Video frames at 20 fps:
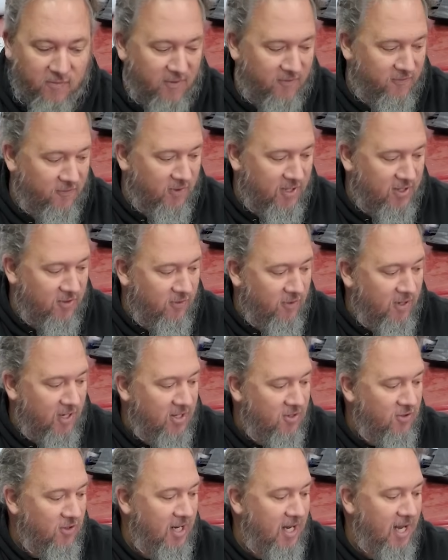We've
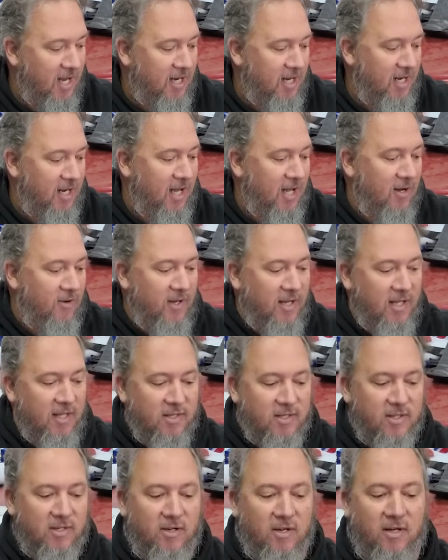created our
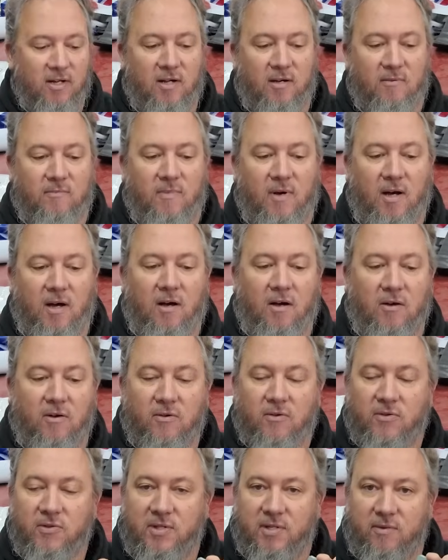insert
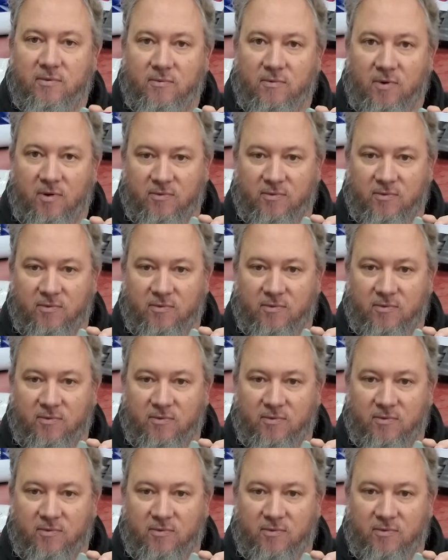holes,